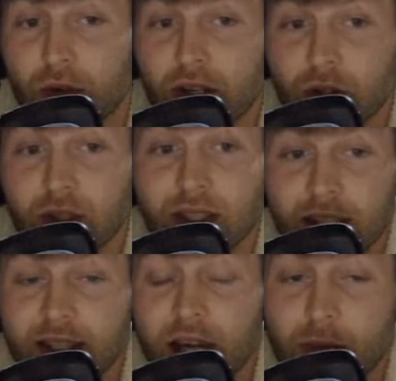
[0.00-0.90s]
So 6
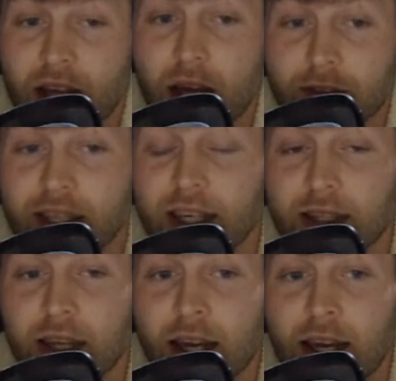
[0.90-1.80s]
times out of 10,
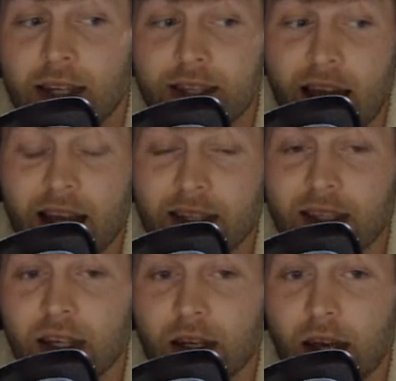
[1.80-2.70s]
Dak is
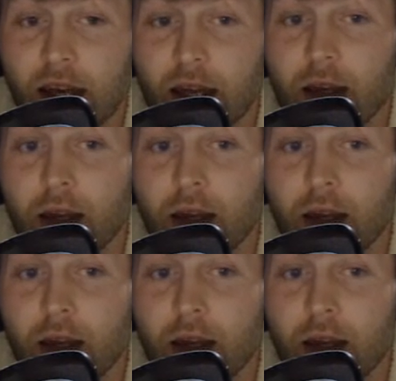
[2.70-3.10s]
getting a